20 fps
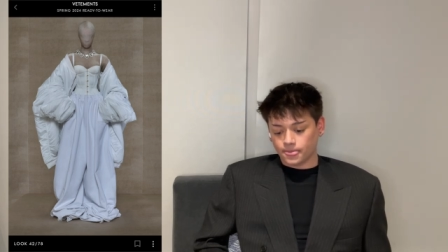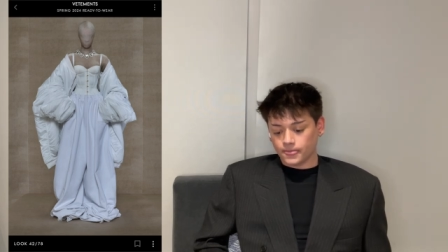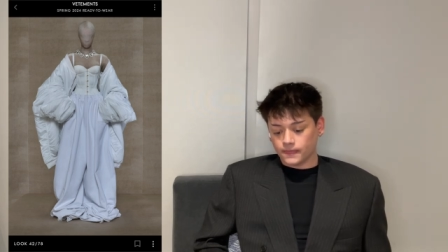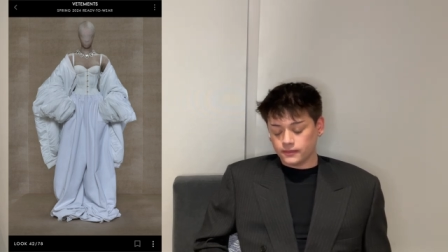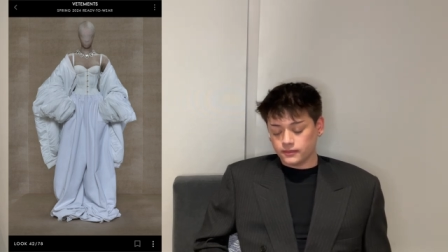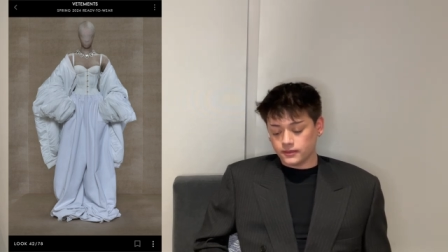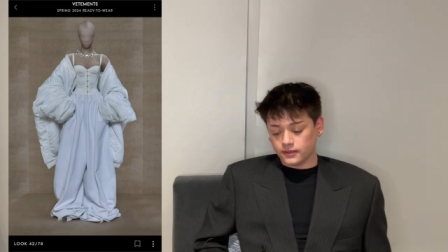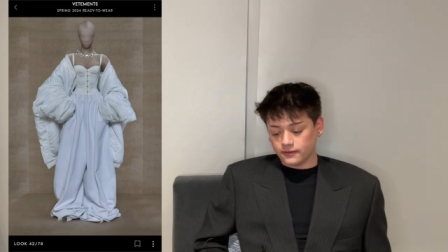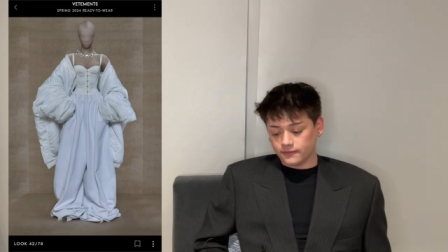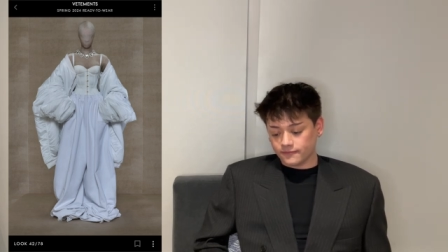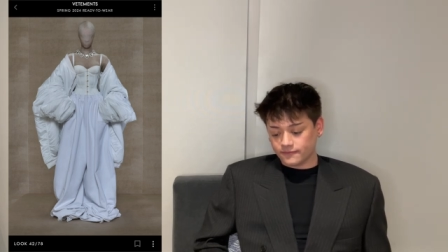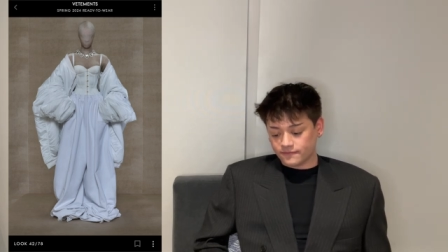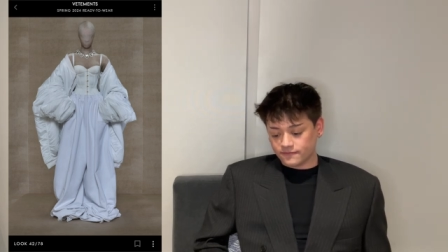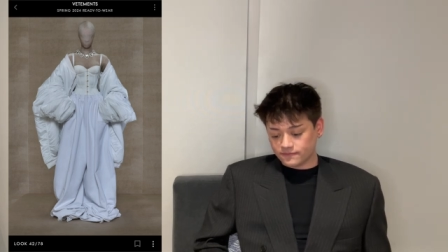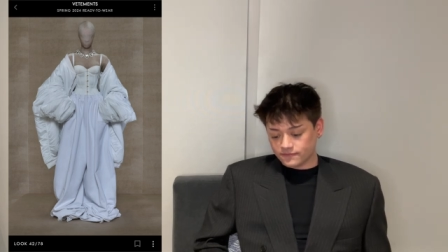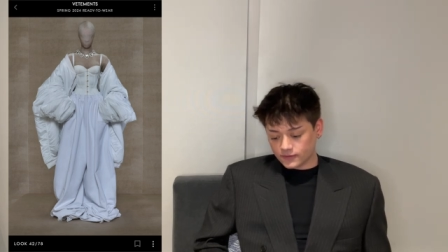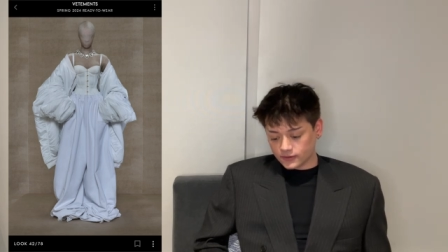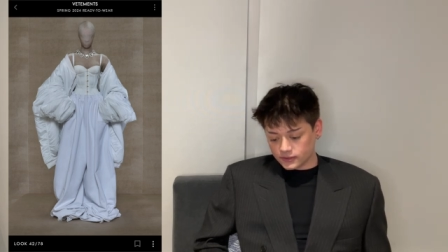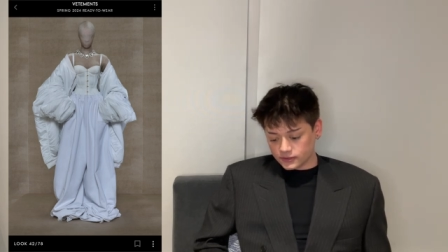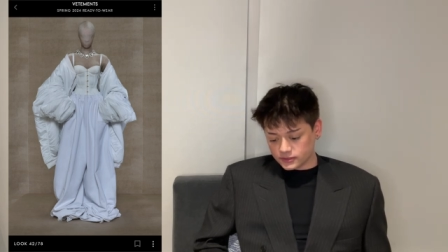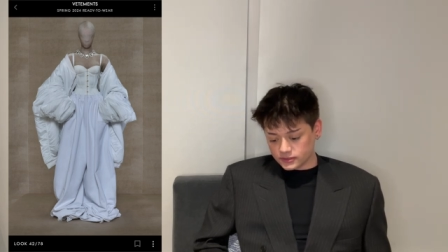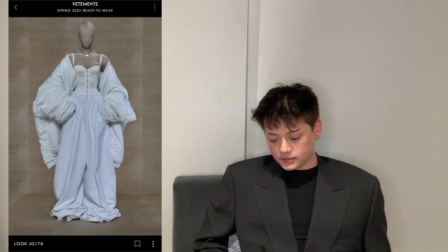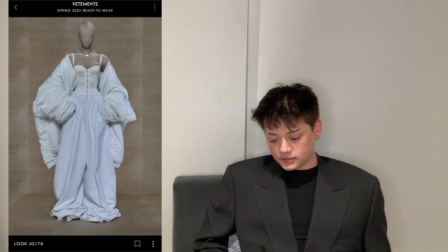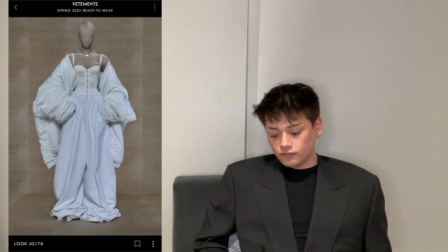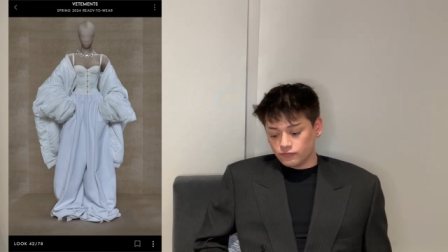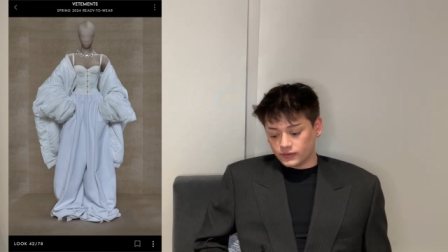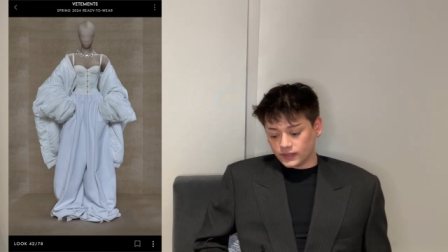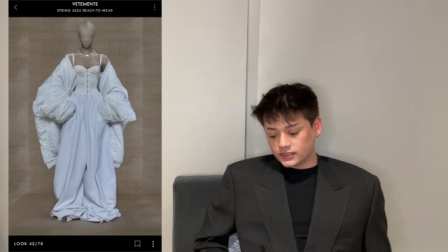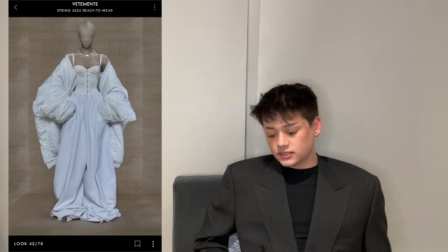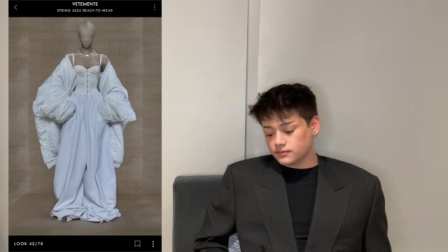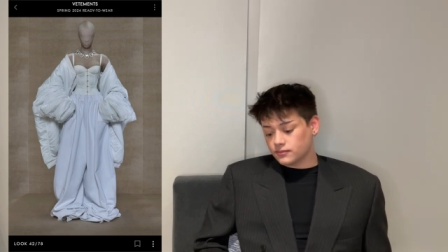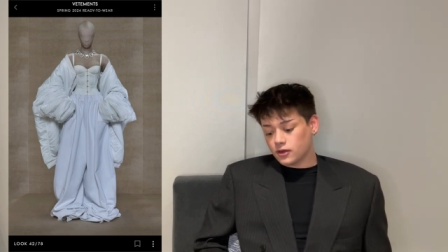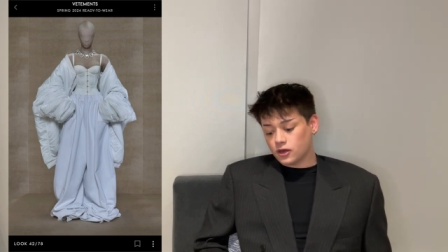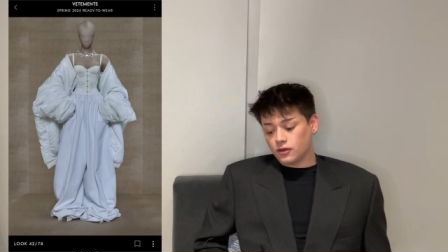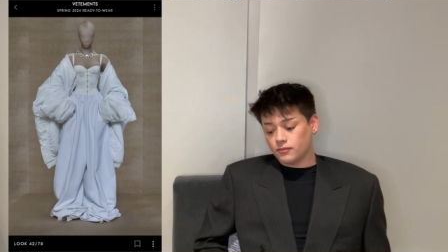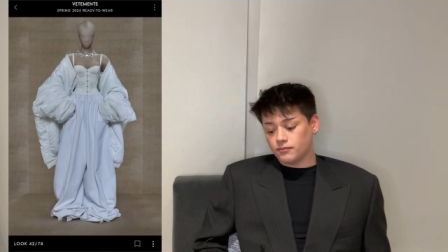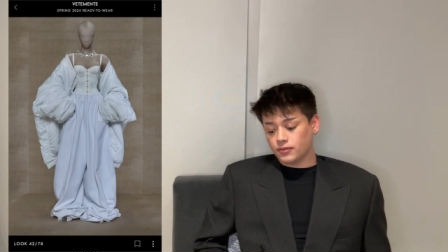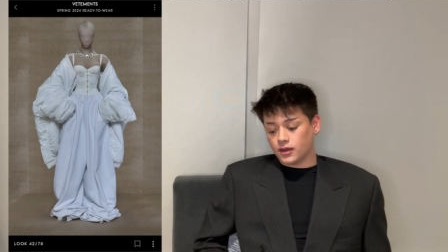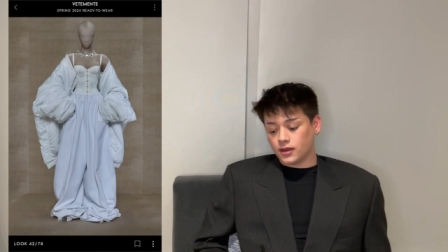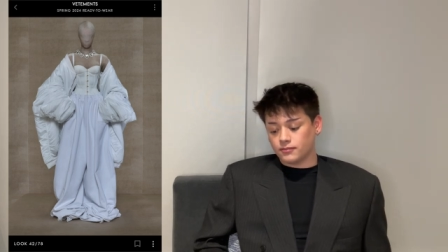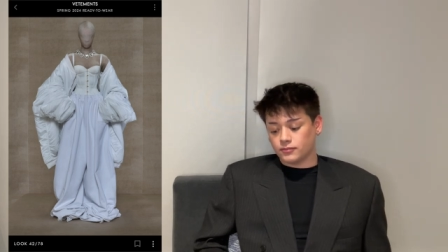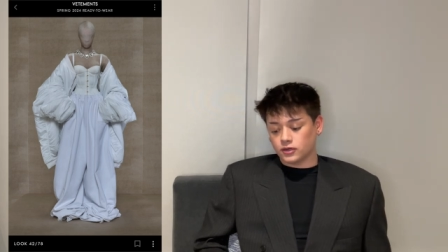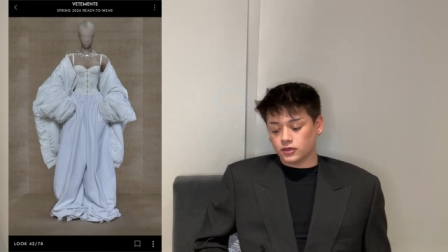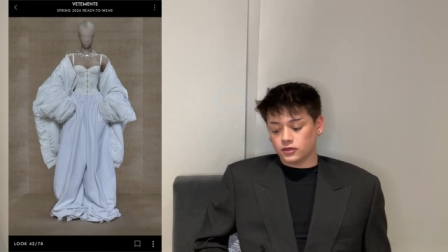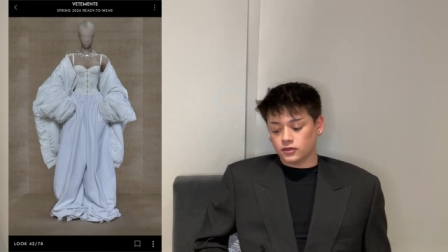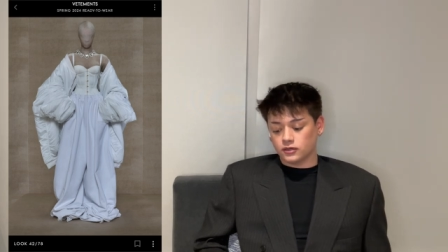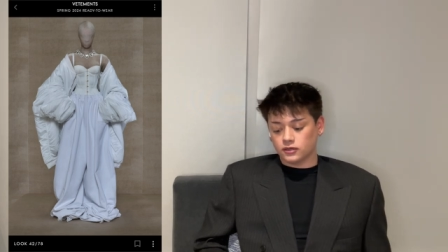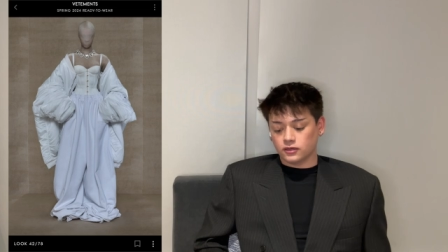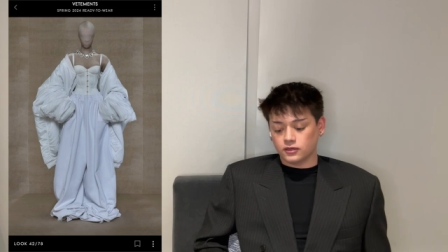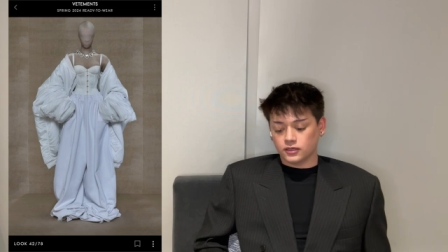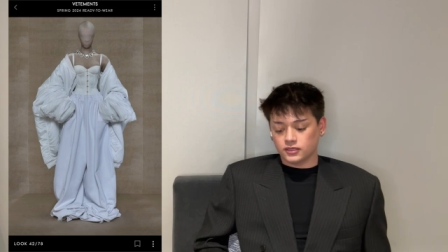the first vêtement bomber,